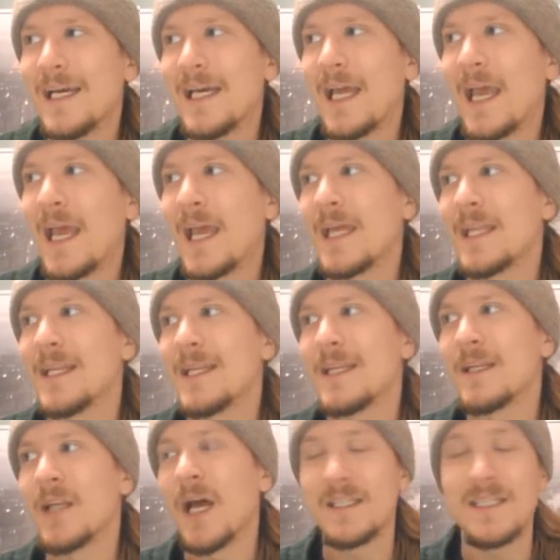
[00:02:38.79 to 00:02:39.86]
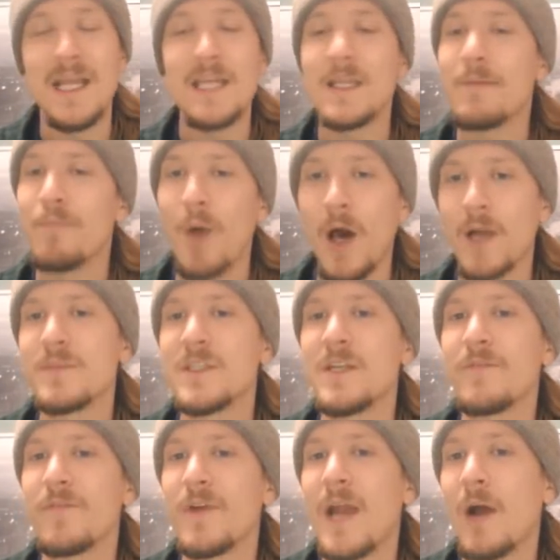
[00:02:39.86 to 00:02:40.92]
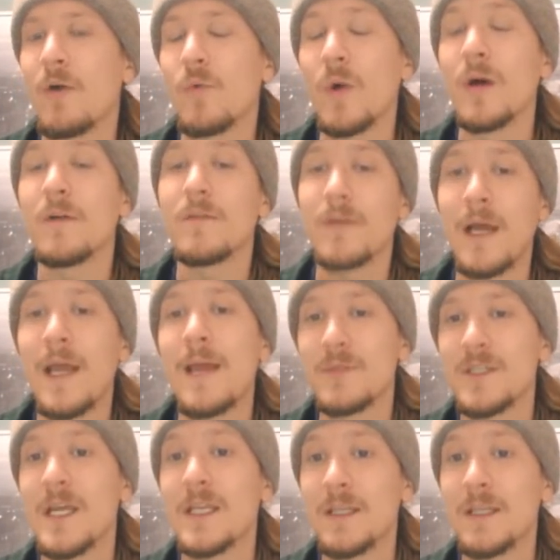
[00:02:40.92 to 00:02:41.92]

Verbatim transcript: And not saying the bottom's in for now. Well, I am saying the